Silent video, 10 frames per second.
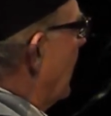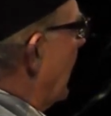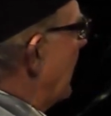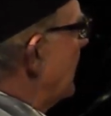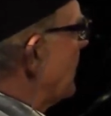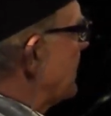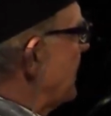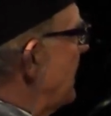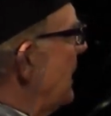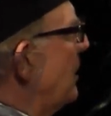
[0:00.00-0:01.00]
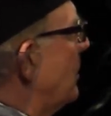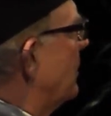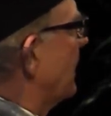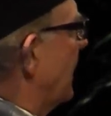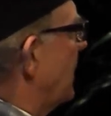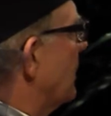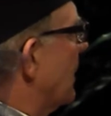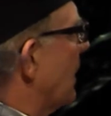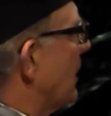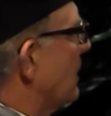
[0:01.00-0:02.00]
and they're sending you a thank you
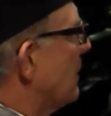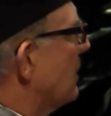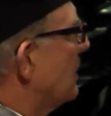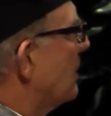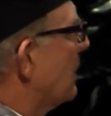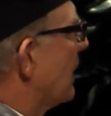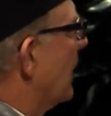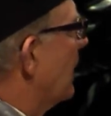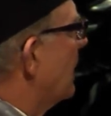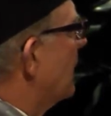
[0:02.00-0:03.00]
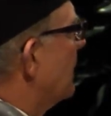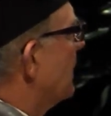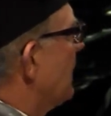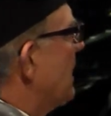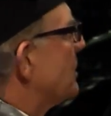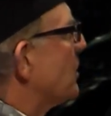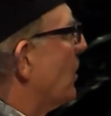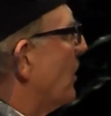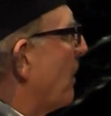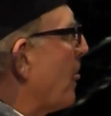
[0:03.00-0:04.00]
card, okay?
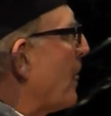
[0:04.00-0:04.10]
So